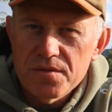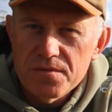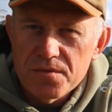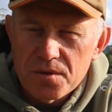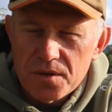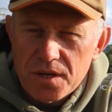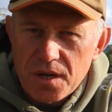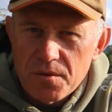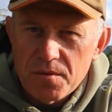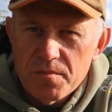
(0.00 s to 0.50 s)
I thought
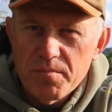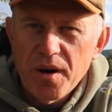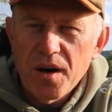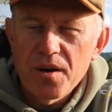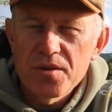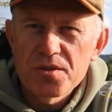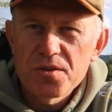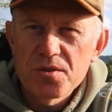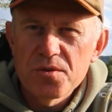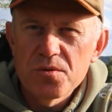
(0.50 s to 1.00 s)
I'd go with
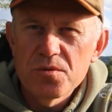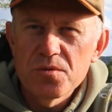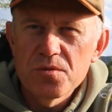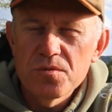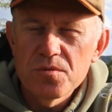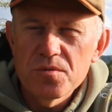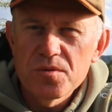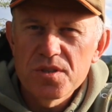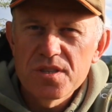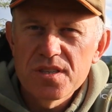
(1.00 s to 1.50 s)

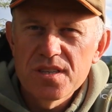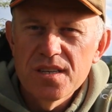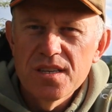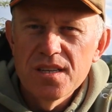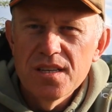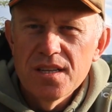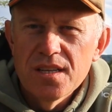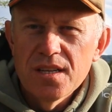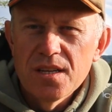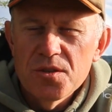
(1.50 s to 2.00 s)
particles,
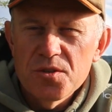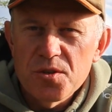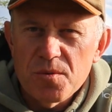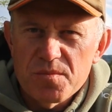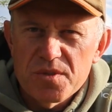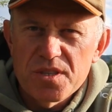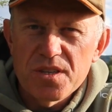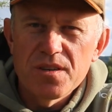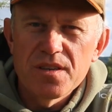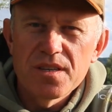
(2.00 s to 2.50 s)

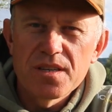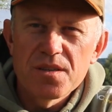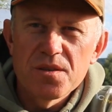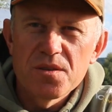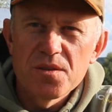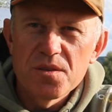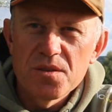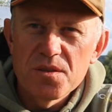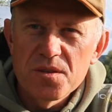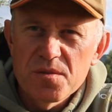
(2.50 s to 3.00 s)
chopped
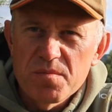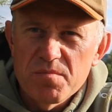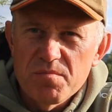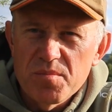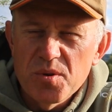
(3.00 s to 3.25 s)
tigers,